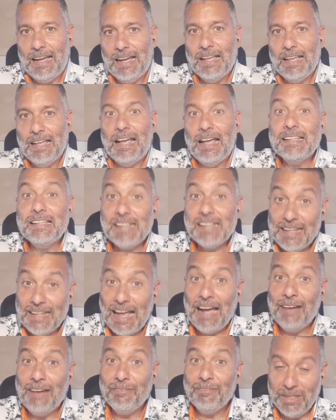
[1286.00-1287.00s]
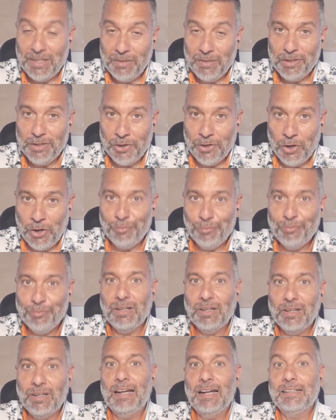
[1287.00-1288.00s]
He's saying, I've given enough
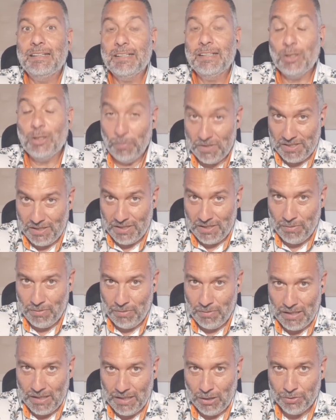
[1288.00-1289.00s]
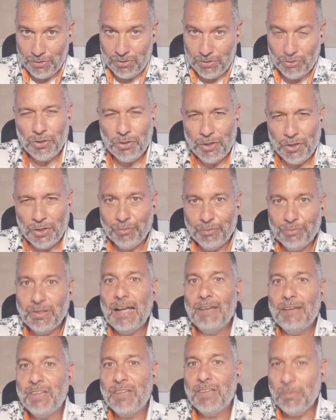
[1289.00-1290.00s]
and the club has given me a lot. Not enough.
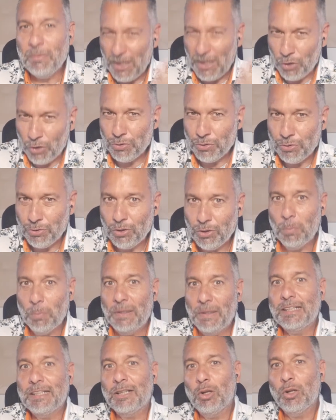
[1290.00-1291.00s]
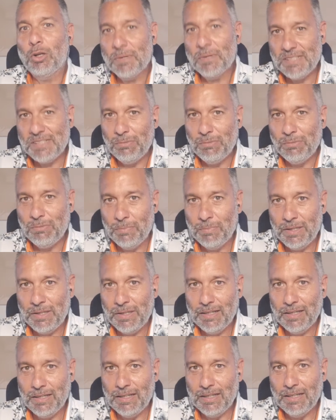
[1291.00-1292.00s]
I've given a lot to the club and the club has given me
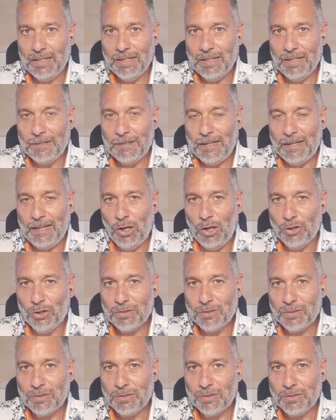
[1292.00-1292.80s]
a lot.